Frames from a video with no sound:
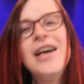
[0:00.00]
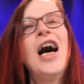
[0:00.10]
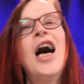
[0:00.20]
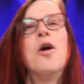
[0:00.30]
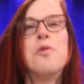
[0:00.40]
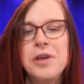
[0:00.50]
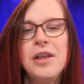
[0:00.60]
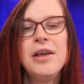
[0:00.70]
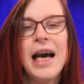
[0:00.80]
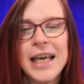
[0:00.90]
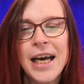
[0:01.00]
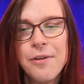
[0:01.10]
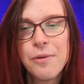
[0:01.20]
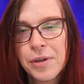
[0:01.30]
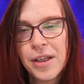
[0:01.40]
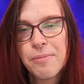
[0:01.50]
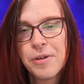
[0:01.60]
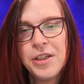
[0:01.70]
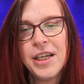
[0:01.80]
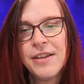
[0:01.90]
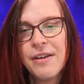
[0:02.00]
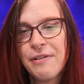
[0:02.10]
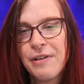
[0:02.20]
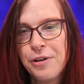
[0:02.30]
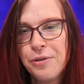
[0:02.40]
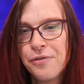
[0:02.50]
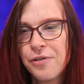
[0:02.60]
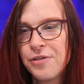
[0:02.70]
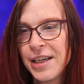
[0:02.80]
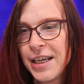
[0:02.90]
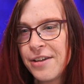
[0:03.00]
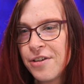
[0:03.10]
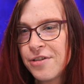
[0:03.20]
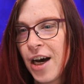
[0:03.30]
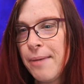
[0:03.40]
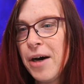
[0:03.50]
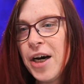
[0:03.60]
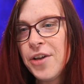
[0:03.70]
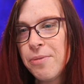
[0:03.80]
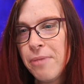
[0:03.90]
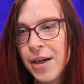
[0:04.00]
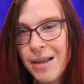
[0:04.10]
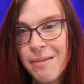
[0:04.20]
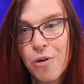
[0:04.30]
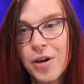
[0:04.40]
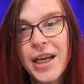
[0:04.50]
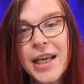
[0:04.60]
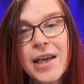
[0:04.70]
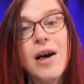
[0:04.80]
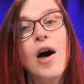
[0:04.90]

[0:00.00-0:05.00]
I really, again, really appreciate you for taking your time on the Monday morning,